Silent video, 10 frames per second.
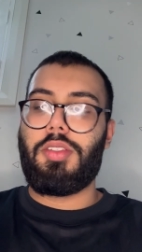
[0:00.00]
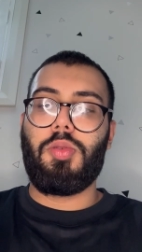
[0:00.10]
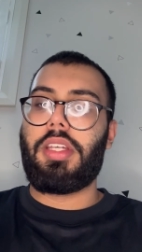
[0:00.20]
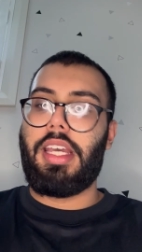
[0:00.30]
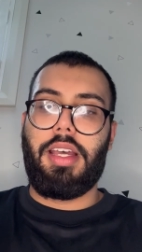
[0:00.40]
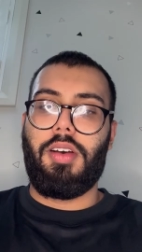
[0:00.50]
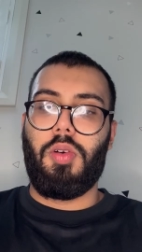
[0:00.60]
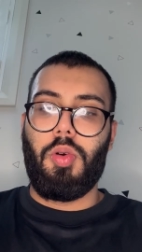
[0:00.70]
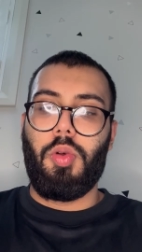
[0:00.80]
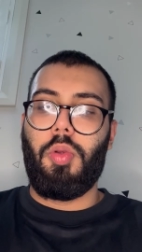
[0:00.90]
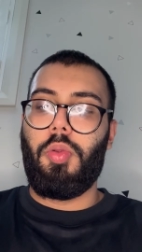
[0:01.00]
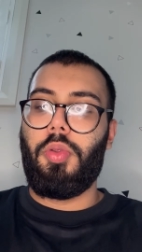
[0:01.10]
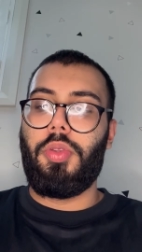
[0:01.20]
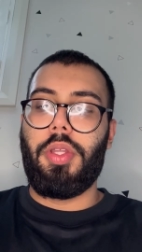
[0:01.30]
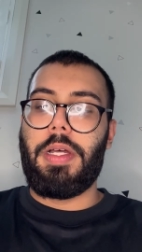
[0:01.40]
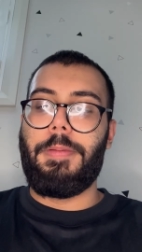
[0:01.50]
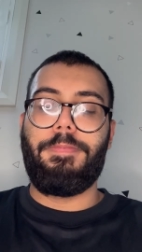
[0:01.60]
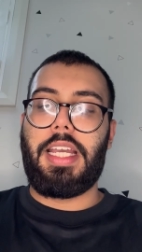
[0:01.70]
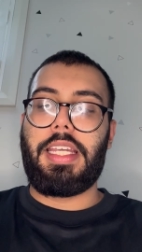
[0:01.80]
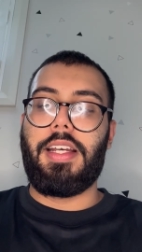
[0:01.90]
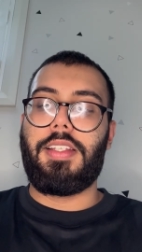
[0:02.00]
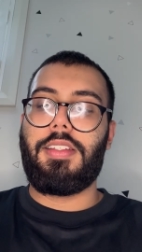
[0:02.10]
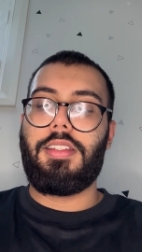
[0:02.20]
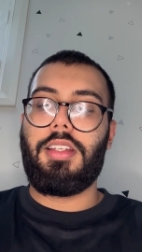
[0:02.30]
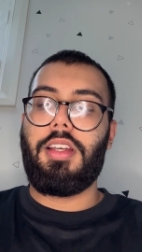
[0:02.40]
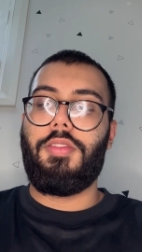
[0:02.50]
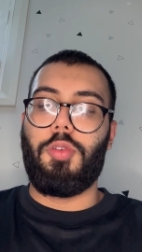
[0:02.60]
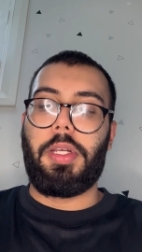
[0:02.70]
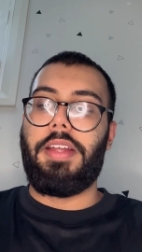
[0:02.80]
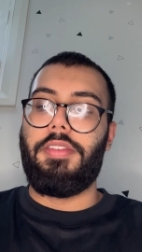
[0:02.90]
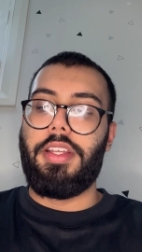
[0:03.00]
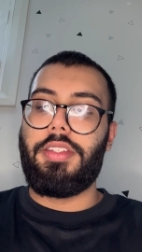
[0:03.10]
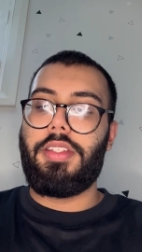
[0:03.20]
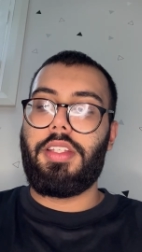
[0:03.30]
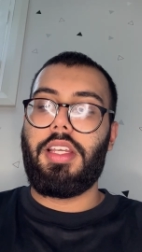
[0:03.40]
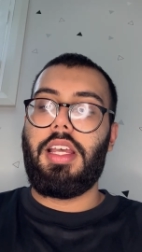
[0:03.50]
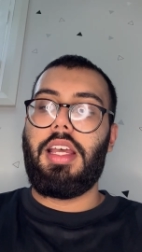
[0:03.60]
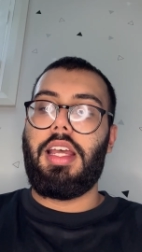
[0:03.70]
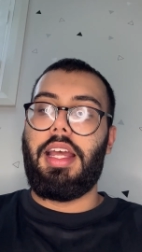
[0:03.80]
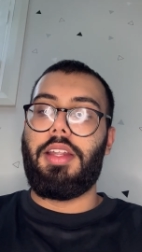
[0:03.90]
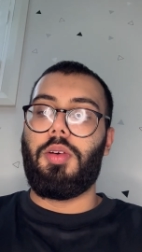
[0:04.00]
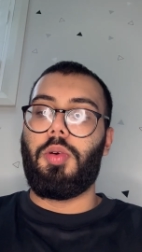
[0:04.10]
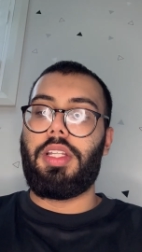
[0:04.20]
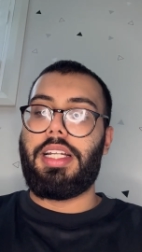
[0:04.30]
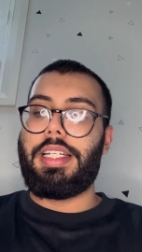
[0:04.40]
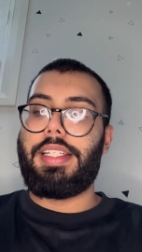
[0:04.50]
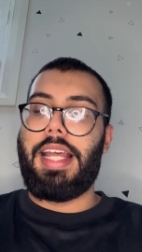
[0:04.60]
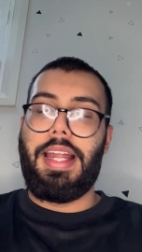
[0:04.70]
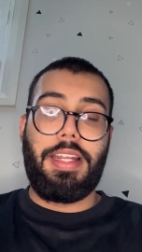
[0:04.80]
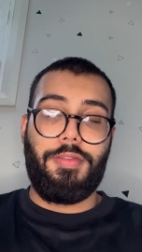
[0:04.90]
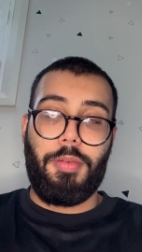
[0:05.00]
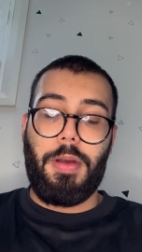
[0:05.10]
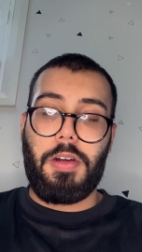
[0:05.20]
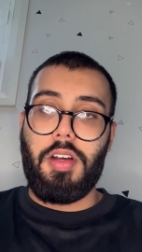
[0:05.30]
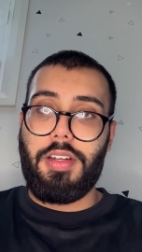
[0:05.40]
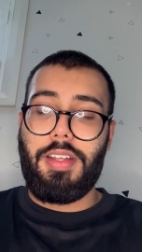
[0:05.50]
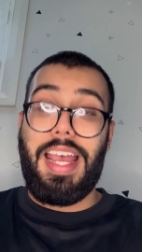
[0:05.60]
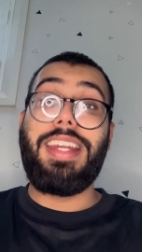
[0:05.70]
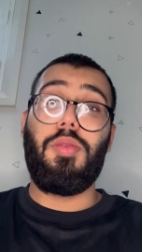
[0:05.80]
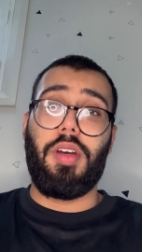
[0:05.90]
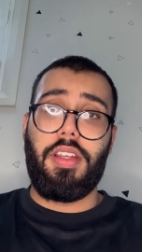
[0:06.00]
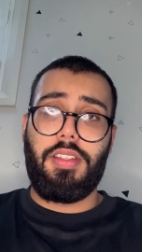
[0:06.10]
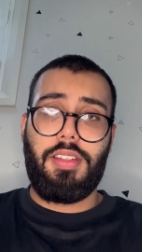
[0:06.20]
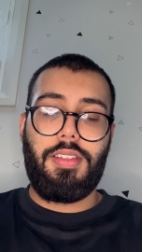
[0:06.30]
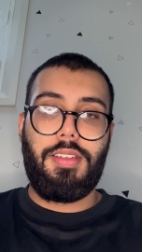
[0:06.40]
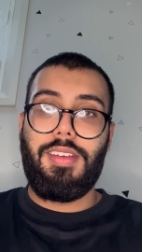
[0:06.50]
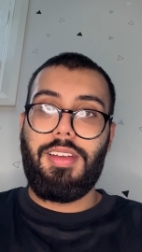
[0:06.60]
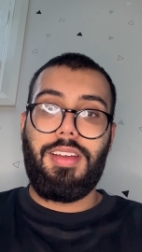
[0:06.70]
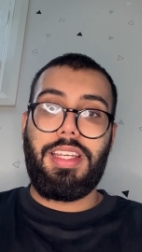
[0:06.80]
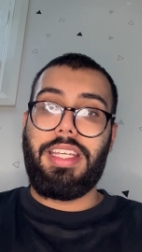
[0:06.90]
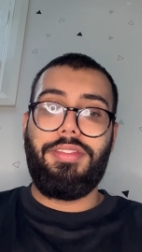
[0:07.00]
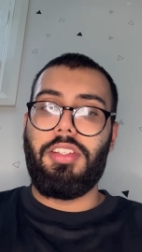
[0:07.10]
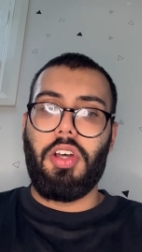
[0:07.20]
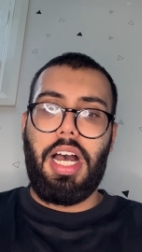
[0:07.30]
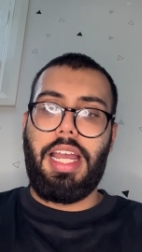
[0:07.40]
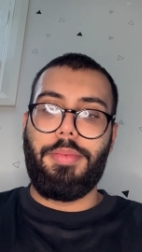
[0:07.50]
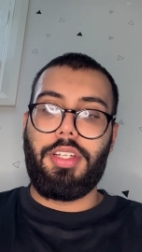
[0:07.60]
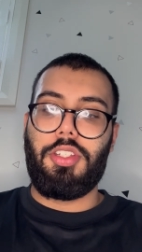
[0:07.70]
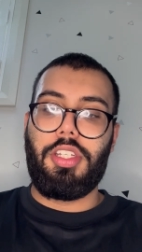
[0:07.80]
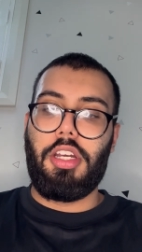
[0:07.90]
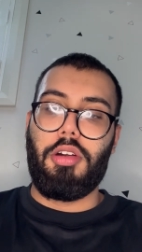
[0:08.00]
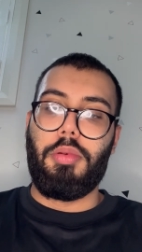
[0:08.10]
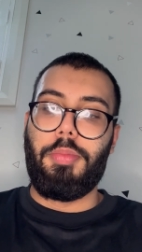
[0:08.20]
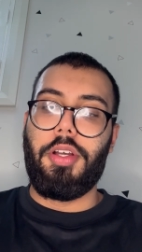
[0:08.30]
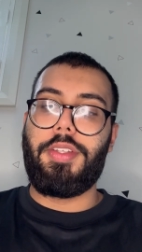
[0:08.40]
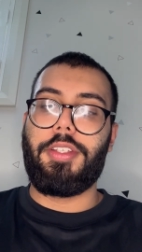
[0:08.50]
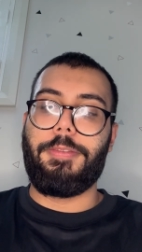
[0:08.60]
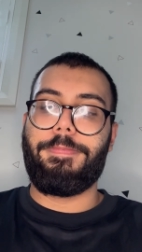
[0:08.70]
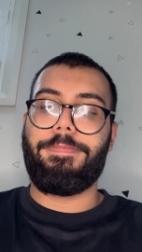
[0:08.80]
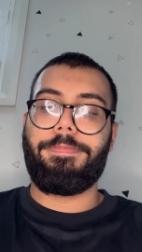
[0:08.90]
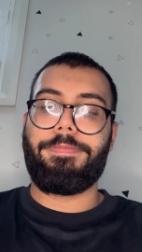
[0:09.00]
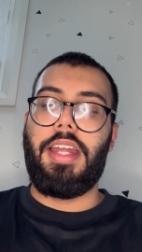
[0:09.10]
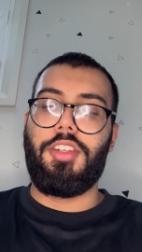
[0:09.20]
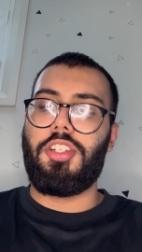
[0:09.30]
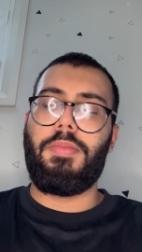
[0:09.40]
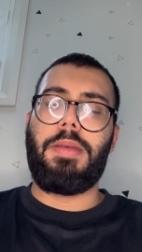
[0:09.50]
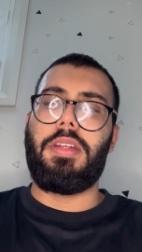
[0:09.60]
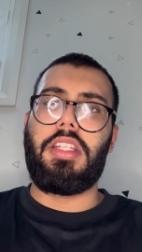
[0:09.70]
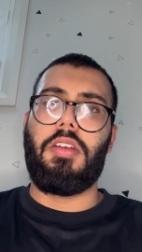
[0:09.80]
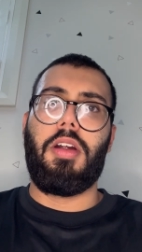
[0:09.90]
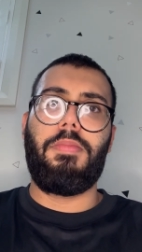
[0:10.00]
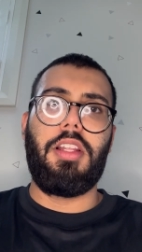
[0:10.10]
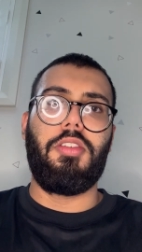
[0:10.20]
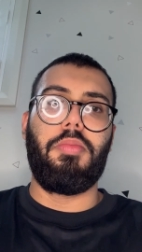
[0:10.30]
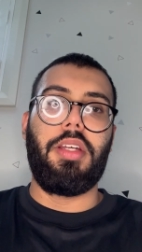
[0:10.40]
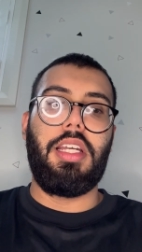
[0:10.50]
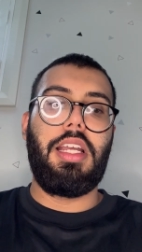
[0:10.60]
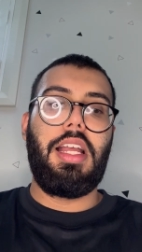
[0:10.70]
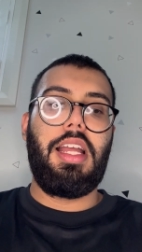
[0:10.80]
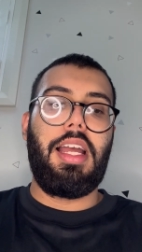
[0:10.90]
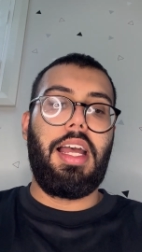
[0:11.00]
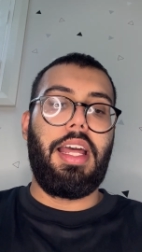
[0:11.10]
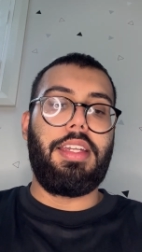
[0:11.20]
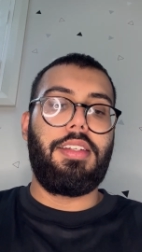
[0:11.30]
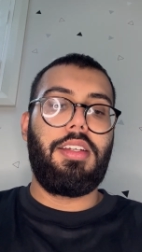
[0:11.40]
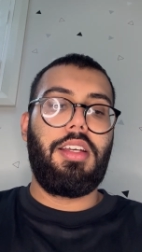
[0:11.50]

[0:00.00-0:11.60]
get all the, I guess, forgiveness and all the understanding from my God anyways, even though I am such a terrible person. And it just made me tear up a little bit. And